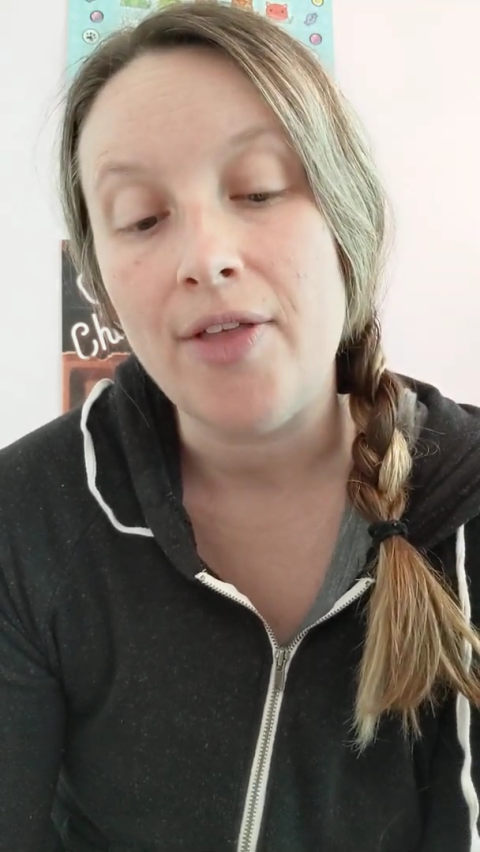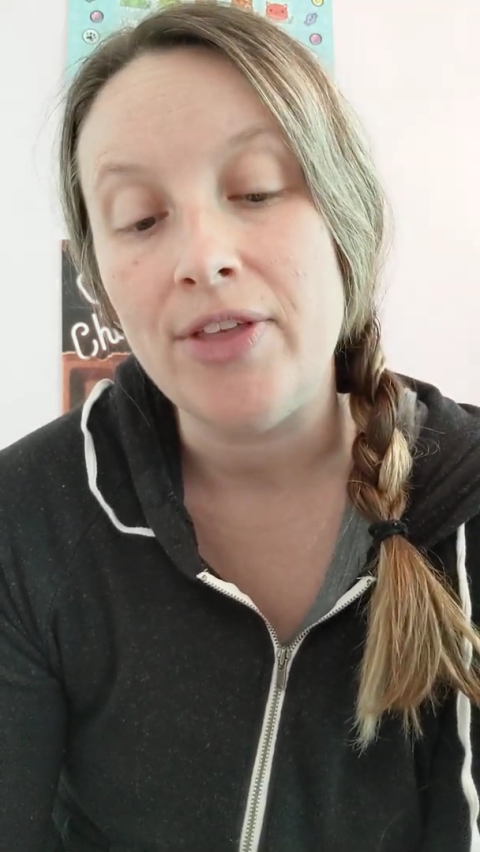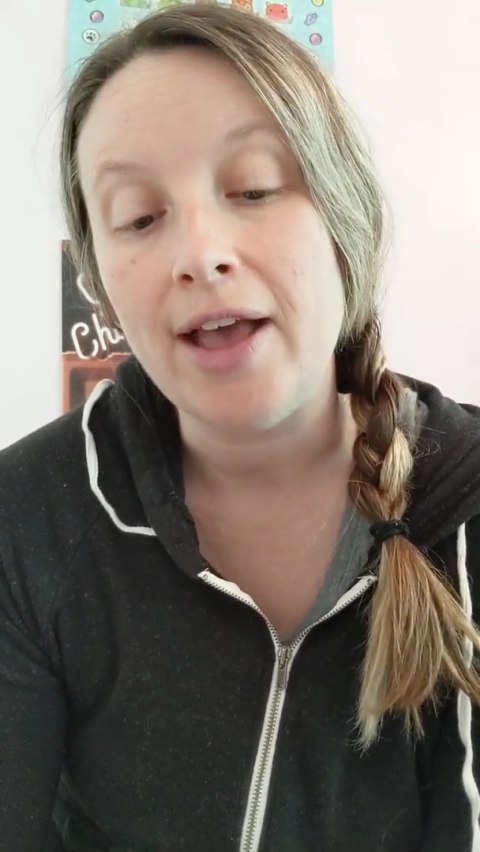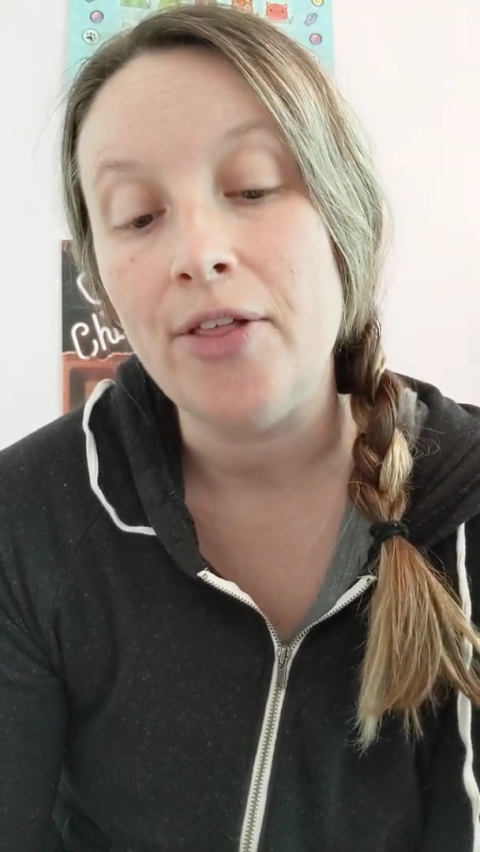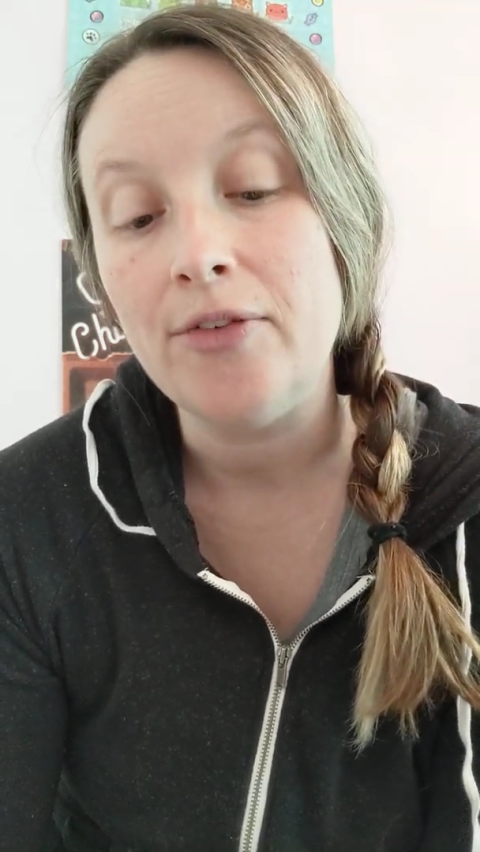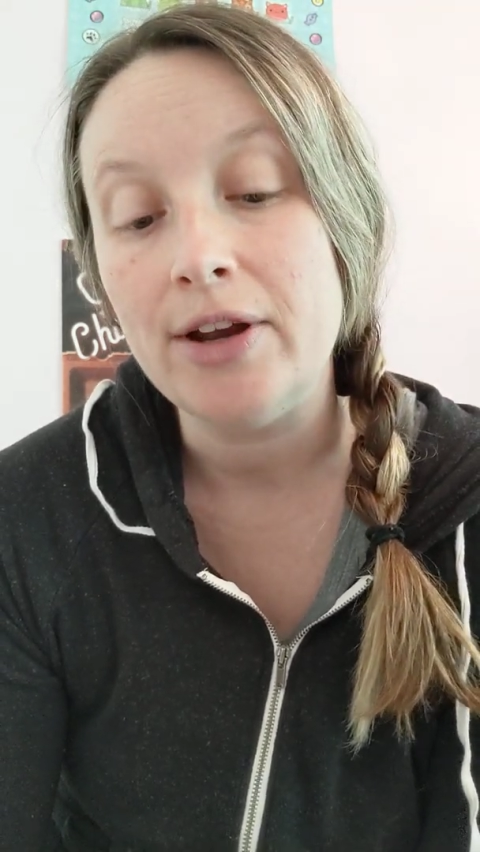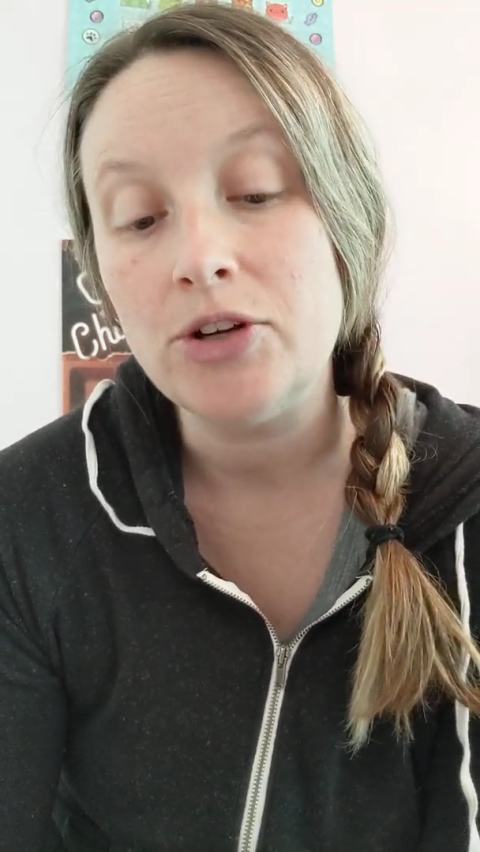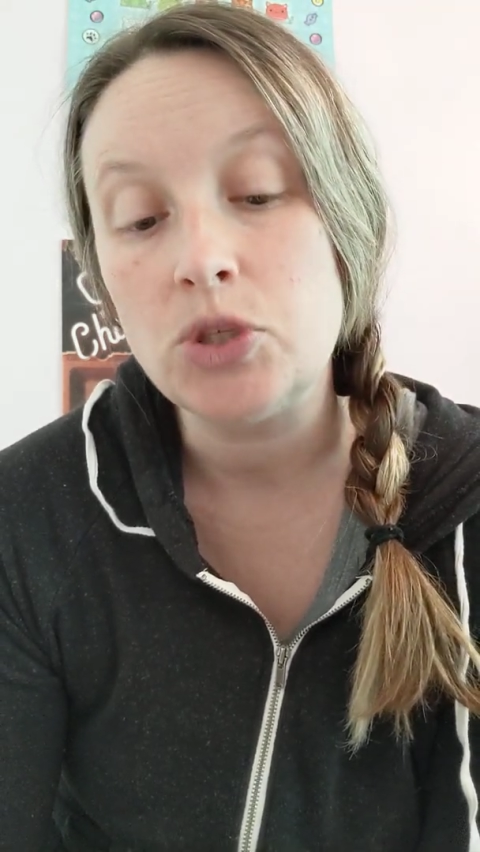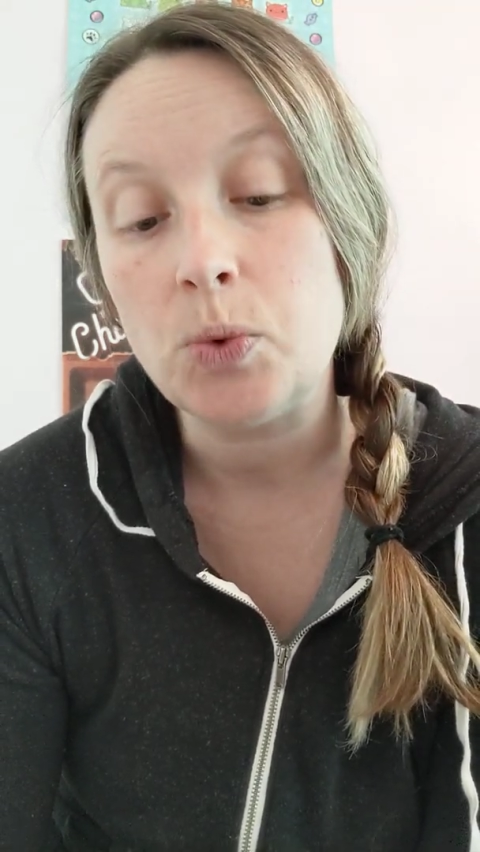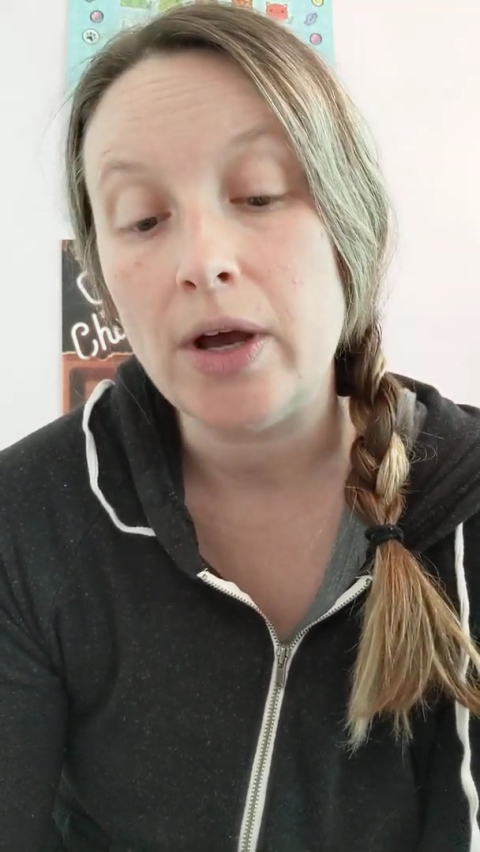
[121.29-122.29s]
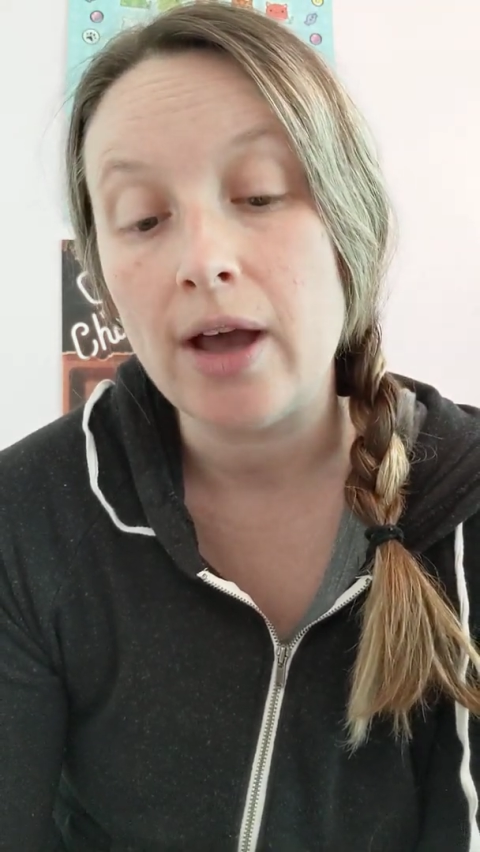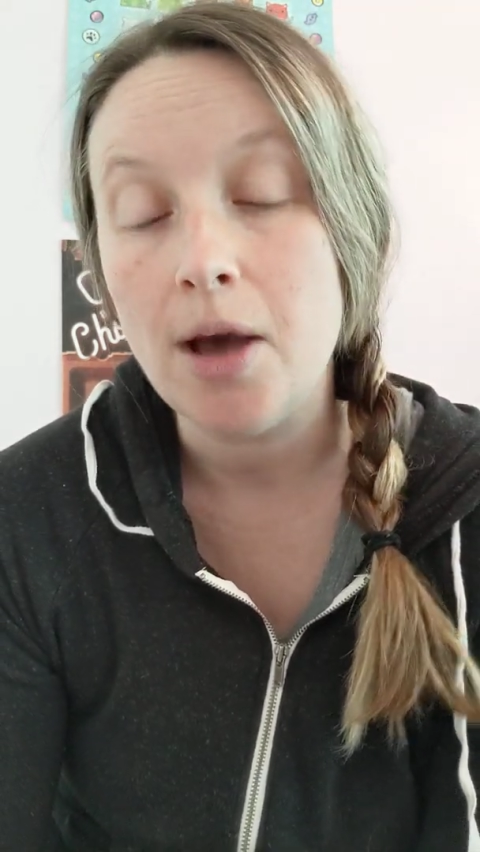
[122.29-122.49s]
and the elevator swung